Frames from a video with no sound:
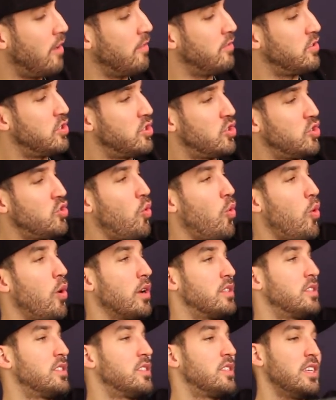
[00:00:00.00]
of
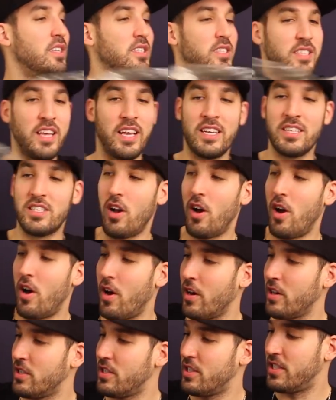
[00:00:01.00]
shorts. These things
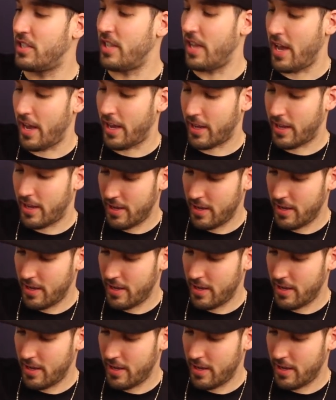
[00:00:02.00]
are sick.